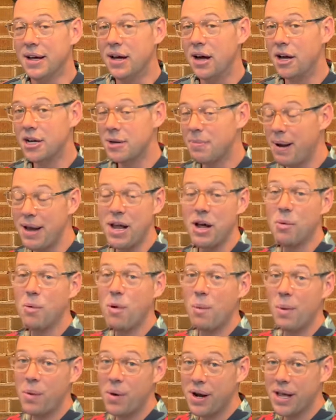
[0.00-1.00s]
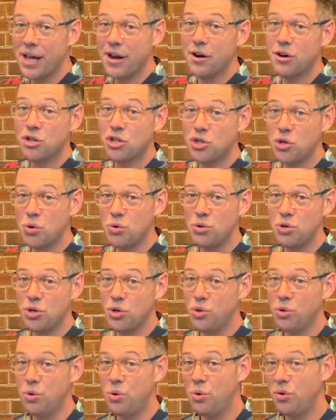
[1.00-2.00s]
uh, depending on what we want to get our stone
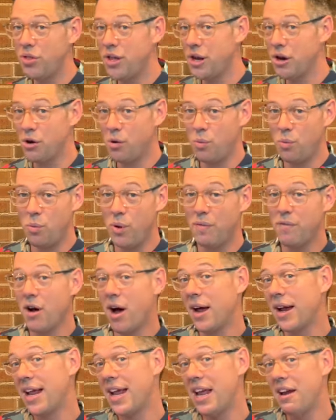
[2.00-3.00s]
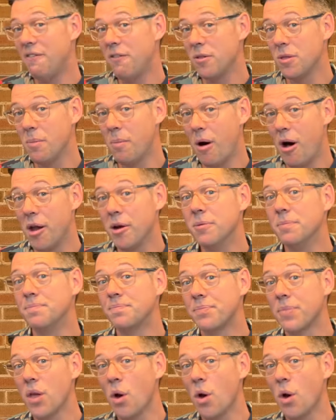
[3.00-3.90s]
to, you know, we've got heat from the bottom.